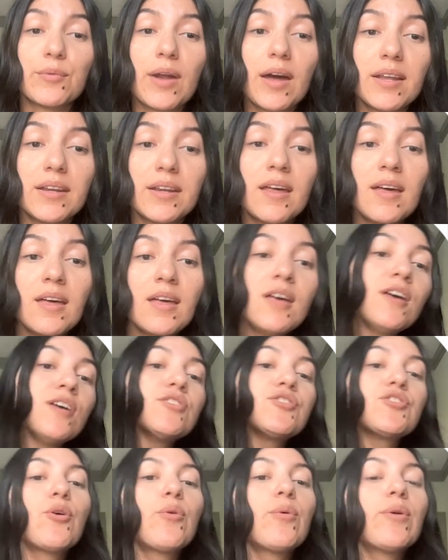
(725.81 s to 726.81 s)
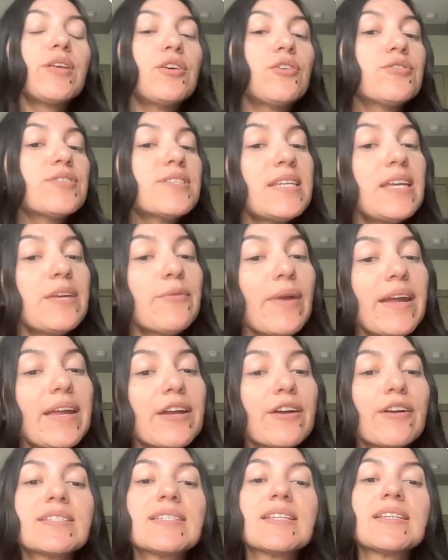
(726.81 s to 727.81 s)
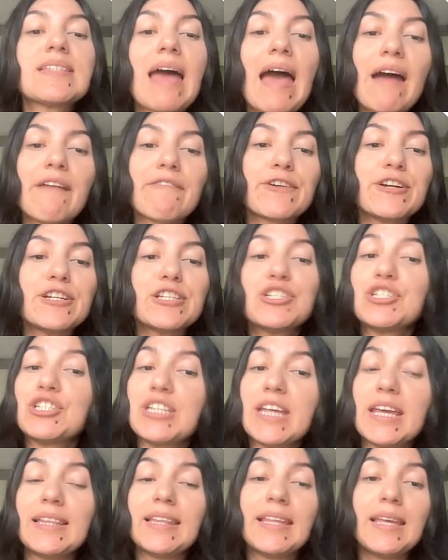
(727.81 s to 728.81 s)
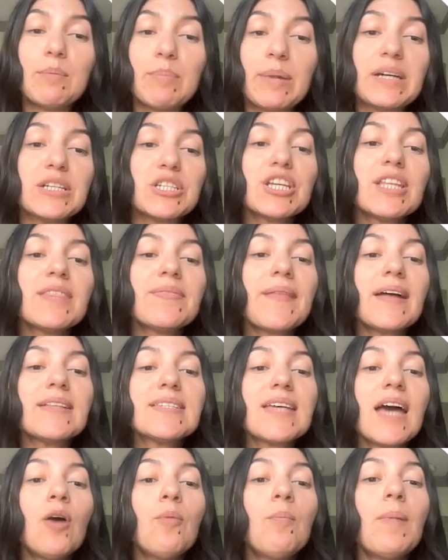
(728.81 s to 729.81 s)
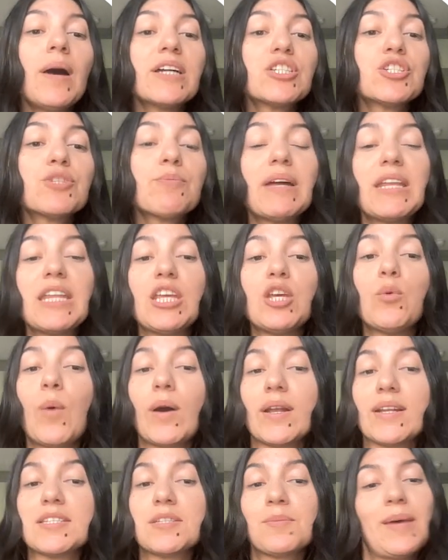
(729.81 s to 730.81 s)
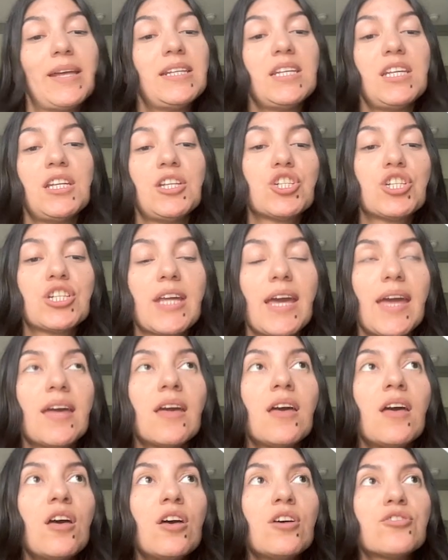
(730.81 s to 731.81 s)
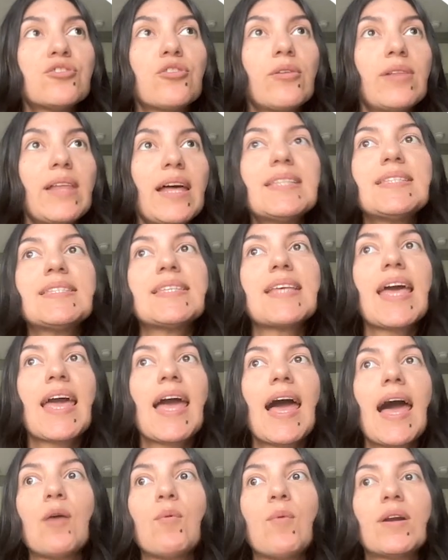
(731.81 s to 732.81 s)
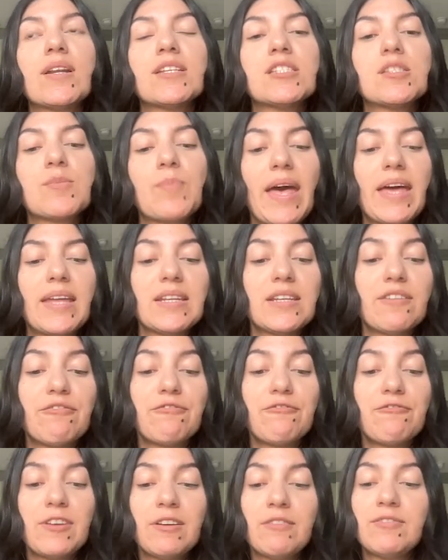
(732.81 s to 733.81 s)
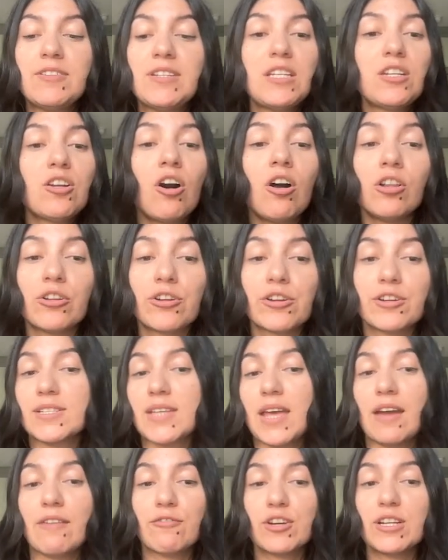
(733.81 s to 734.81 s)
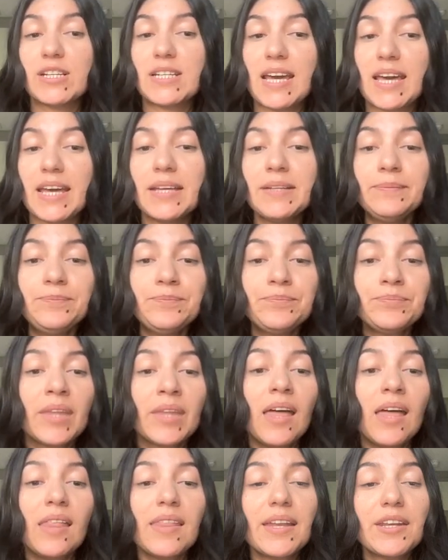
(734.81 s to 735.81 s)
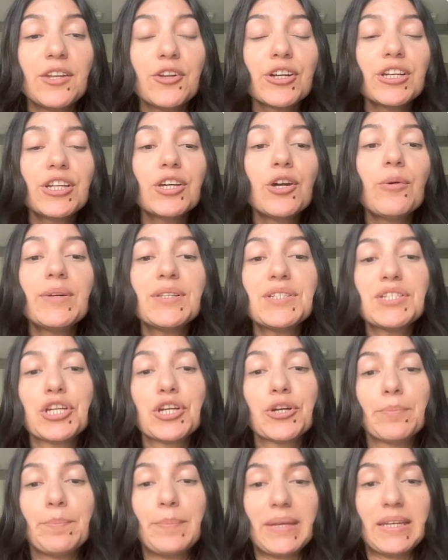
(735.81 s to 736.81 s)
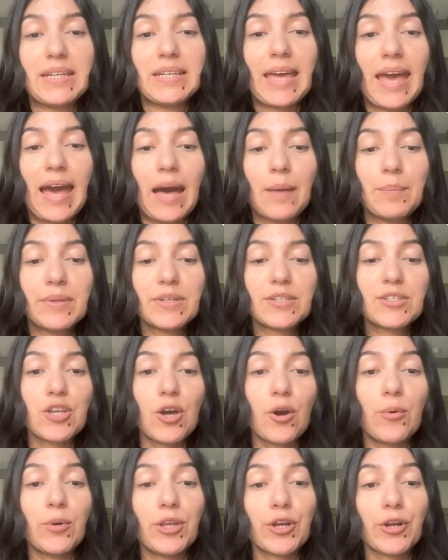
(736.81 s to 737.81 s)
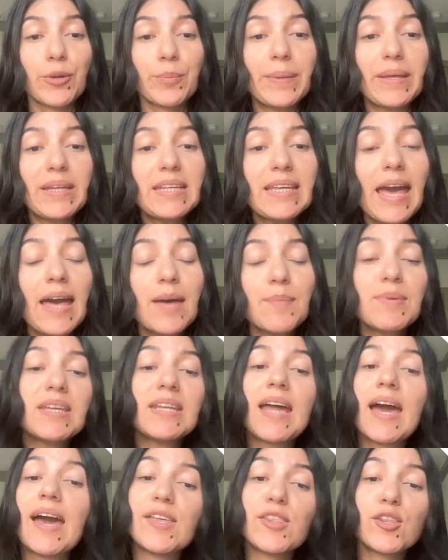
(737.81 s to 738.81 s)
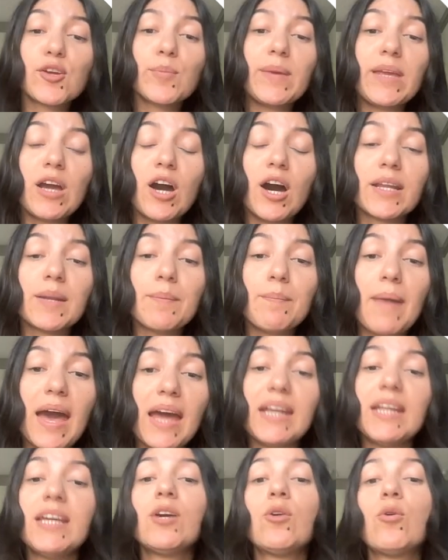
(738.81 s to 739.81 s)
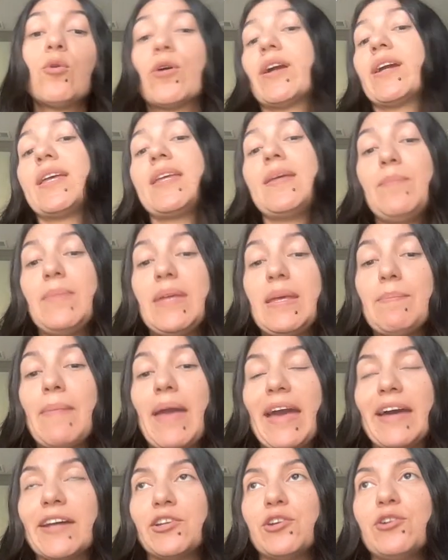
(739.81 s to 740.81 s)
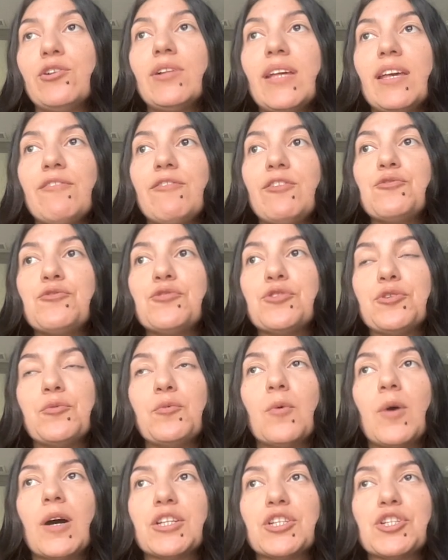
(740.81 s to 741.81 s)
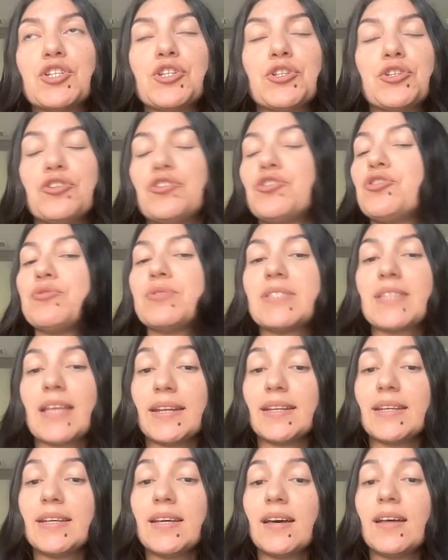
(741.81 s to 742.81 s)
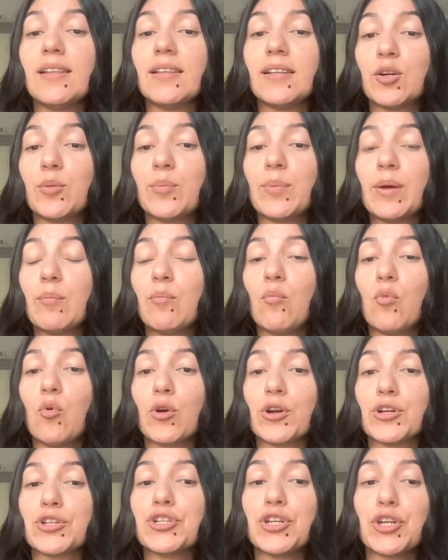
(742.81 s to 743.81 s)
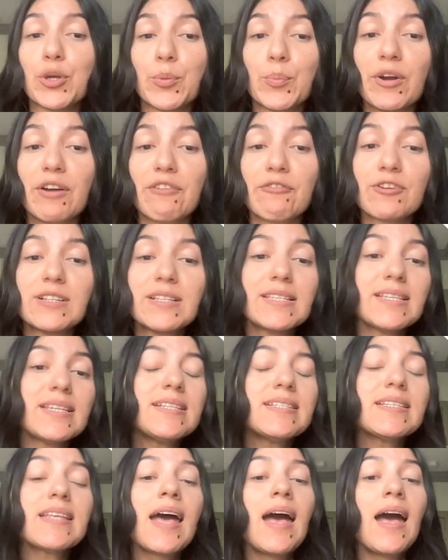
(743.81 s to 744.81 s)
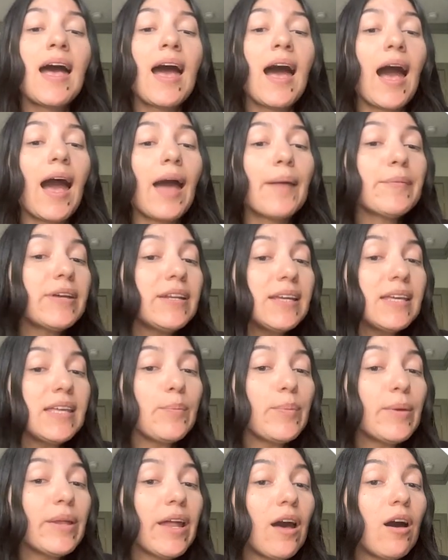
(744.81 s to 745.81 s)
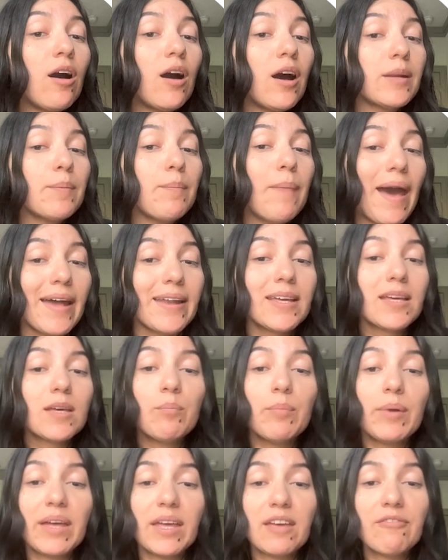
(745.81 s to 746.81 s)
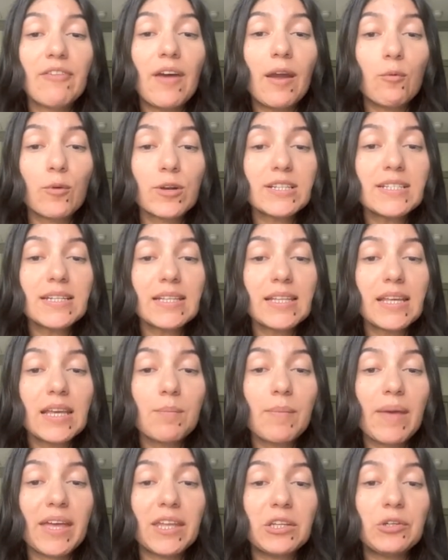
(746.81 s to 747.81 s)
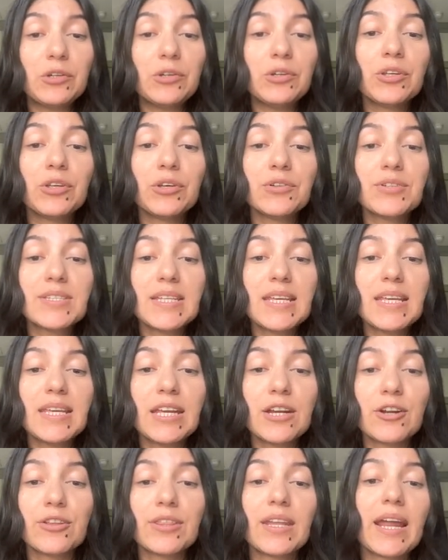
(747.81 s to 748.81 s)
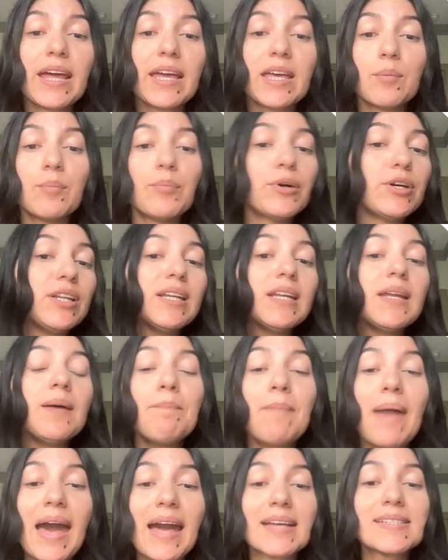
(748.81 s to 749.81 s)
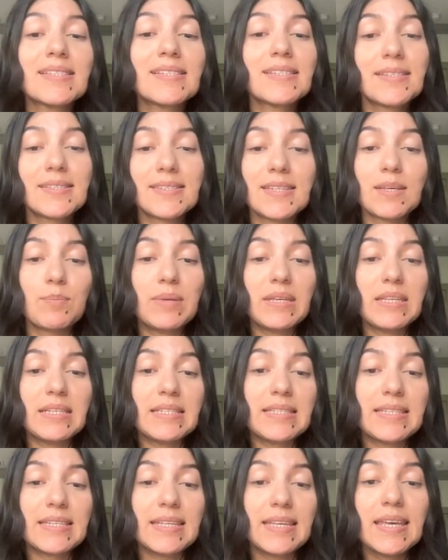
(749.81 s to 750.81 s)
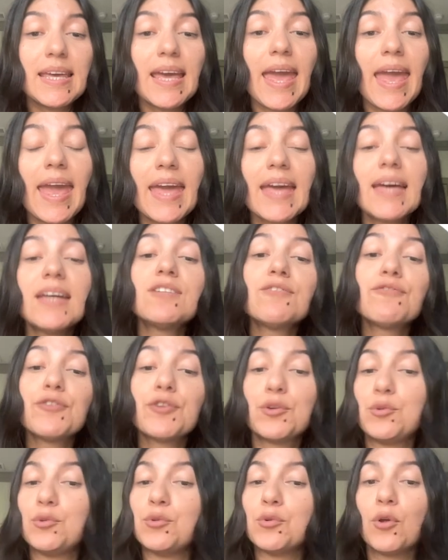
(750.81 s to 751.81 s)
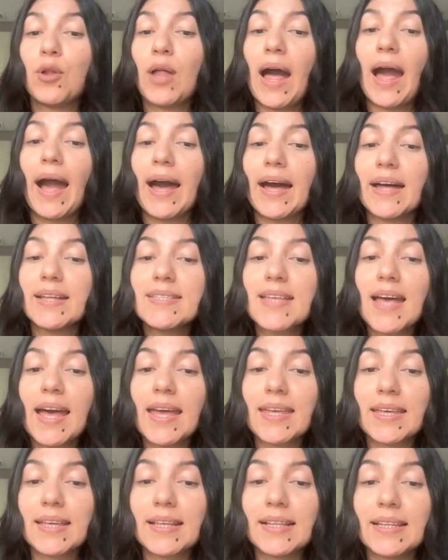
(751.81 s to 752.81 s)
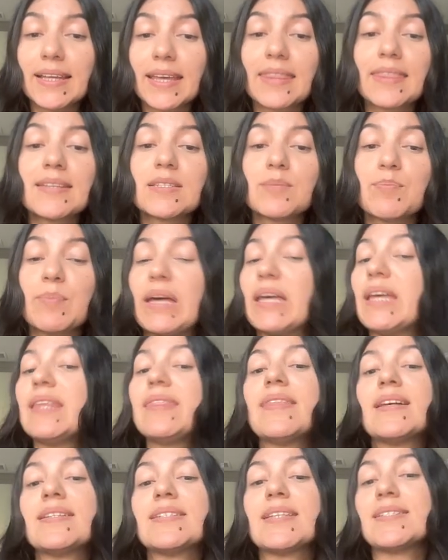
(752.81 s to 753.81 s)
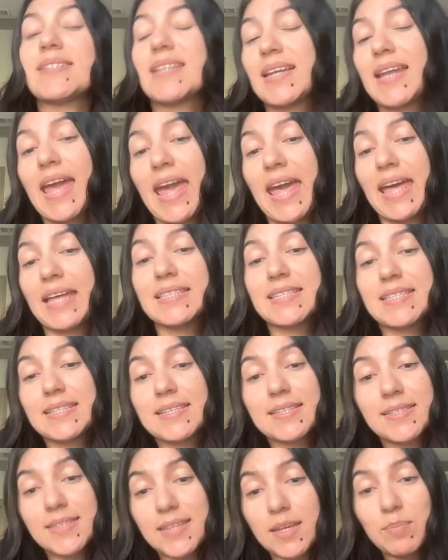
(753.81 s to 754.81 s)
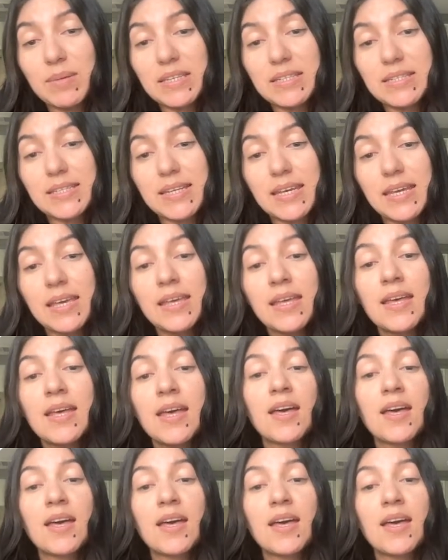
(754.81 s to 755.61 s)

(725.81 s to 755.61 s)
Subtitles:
to run. So you'll see right here, it says average daily budget. That's how much money you want to spend each day. So let's say I want to spend $50 every day, then you're going to go into your bid cap. So your bid cap can either be automatic or it can be manual if you do want to set it a little bit more to your preferences. I'm going to keep it at automatic, but if I were to click manual, you'll see here that I can put in a max CPC, and for Google Ads, I can click this button that says enhance CPC.